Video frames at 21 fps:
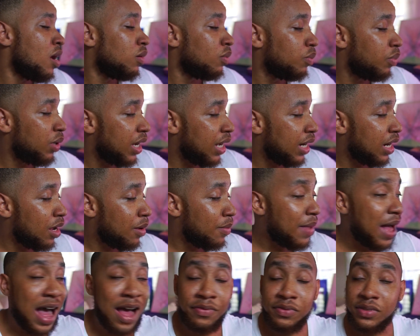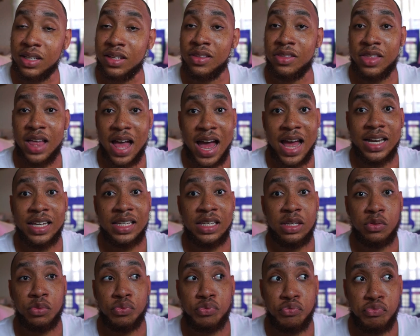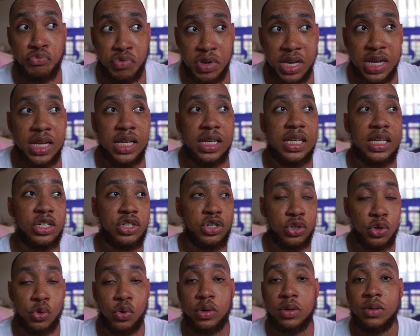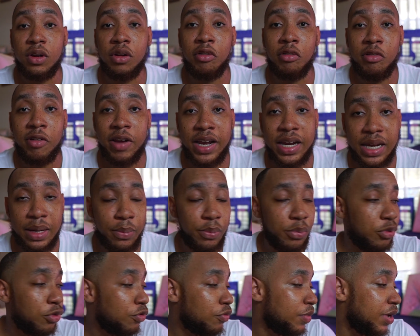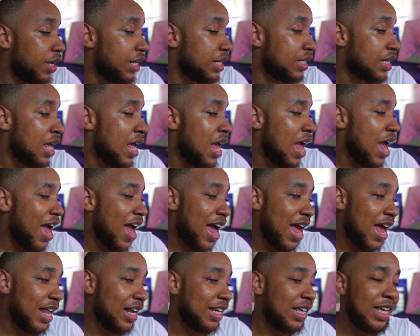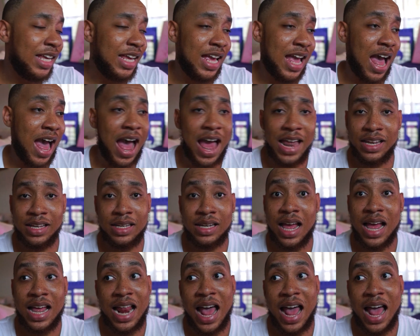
But after that, he really showed great improvements, and he hasn't